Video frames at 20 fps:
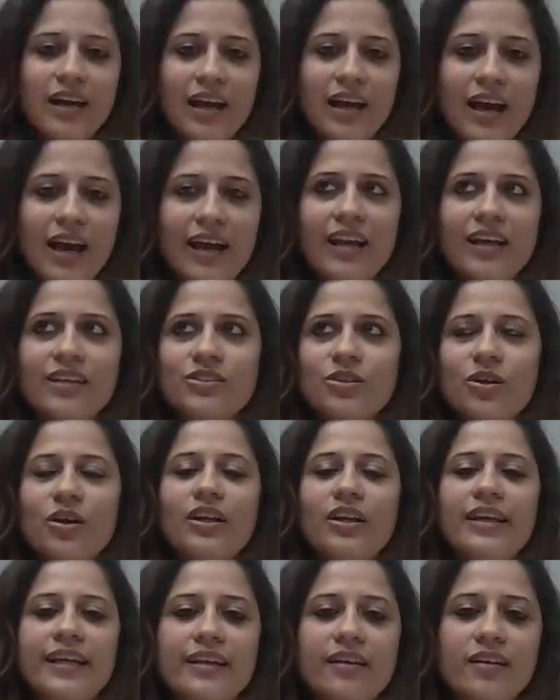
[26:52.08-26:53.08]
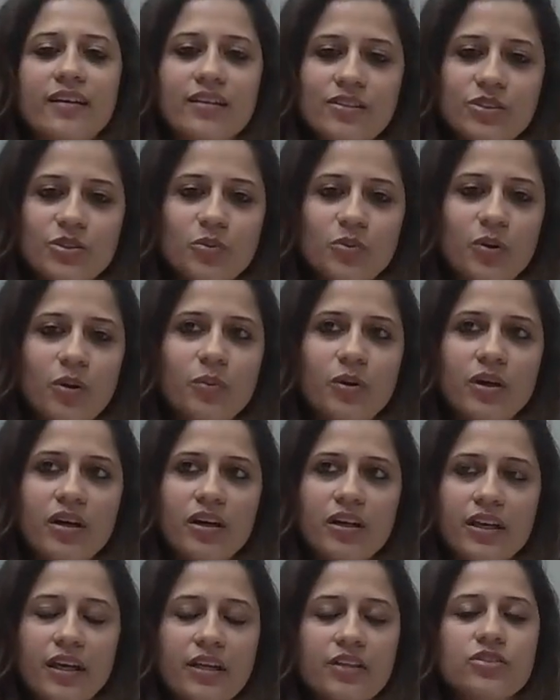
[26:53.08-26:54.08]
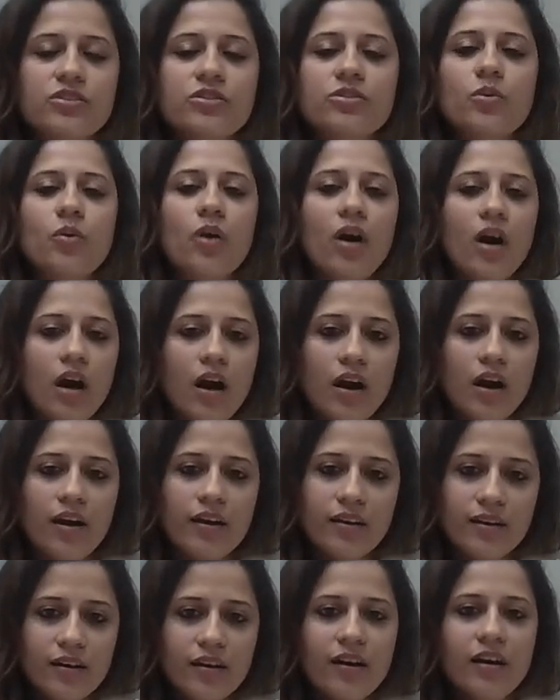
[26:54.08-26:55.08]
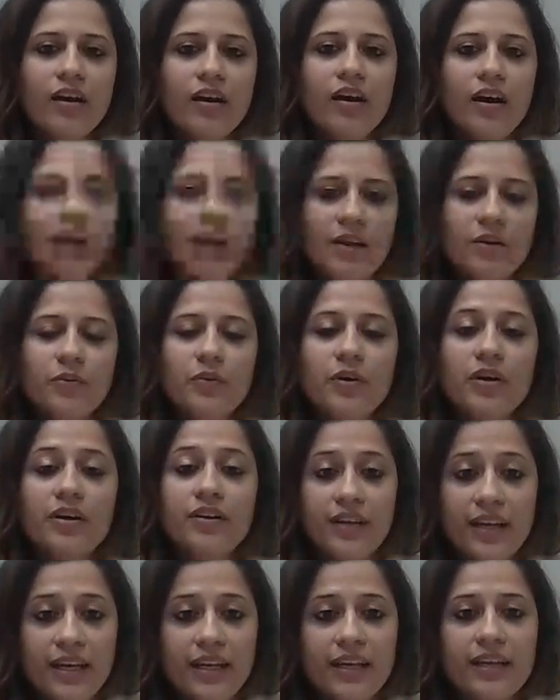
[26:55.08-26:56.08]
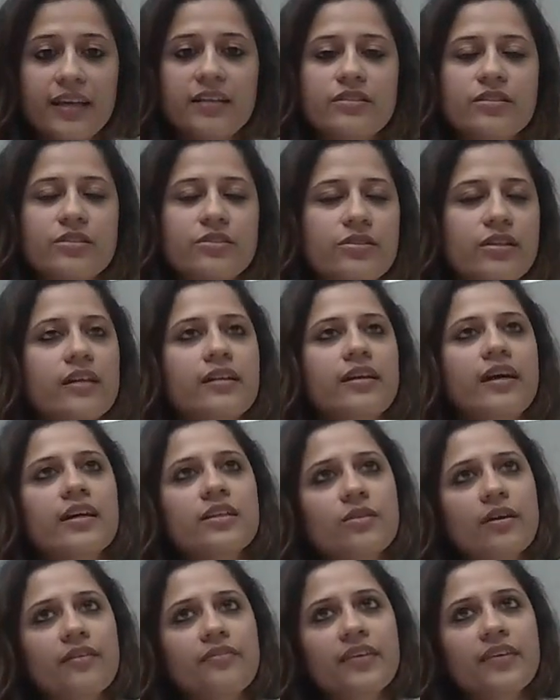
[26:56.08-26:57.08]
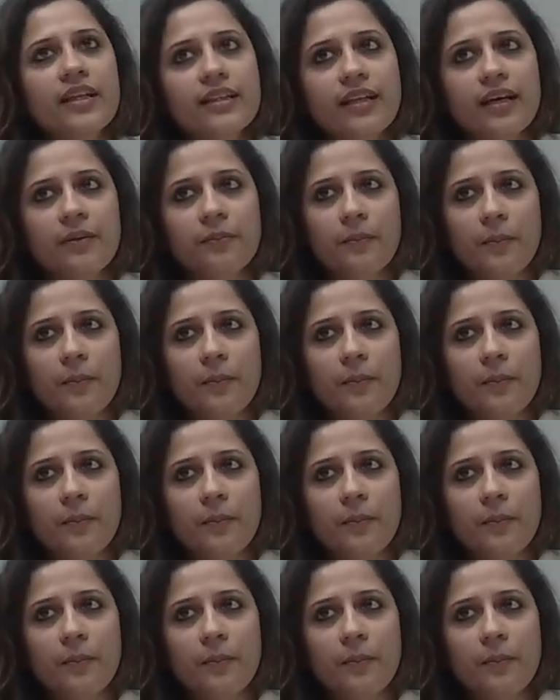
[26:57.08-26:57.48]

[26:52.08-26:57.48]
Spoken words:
and I saw leaders who were working so hard and who were creating history, right? So I feel that